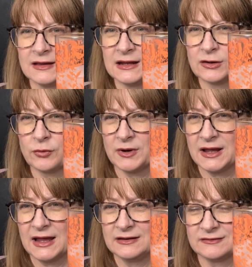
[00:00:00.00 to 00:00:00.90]
that it
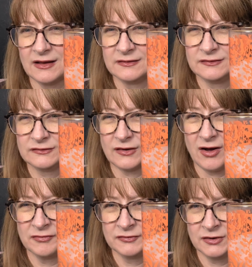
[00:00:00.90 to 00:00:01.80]
creates a
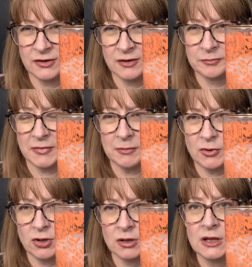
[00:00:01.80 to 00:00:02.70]
softer
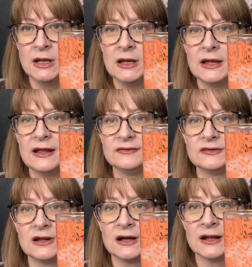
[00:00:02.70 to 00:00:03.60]
bubble. It's
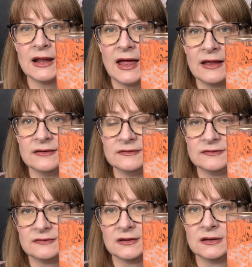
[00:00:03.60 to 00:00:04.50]
not as